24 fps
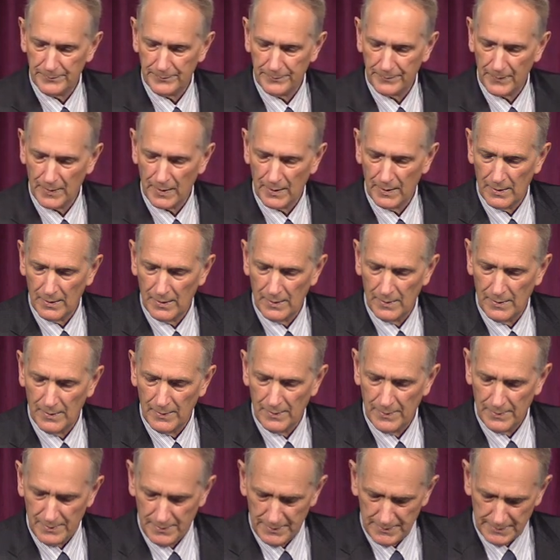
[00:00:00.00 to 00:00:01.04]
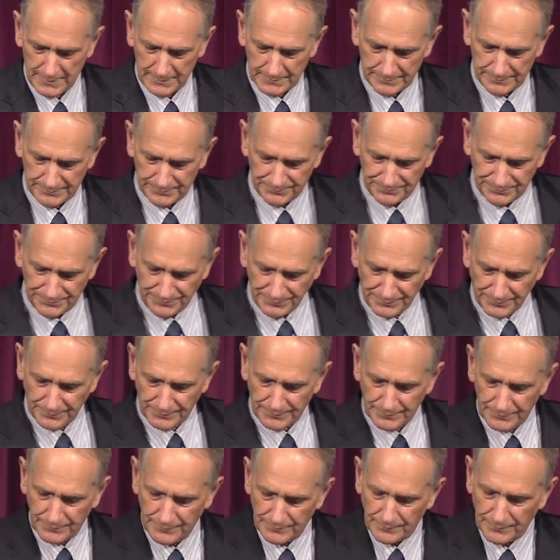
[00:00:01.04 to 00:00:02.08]

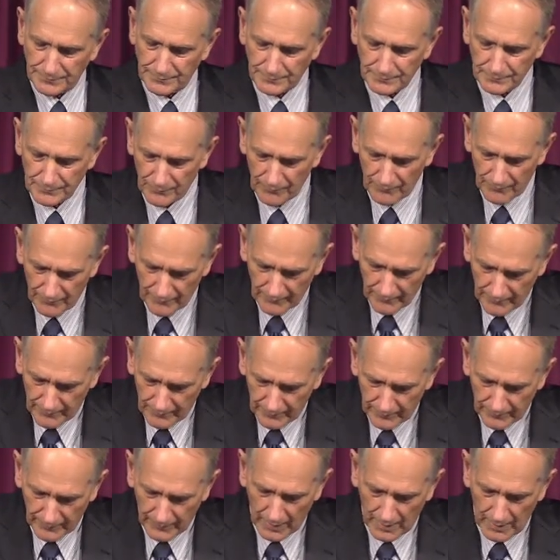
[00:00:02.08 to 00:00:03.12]
No one is speaking in this clip.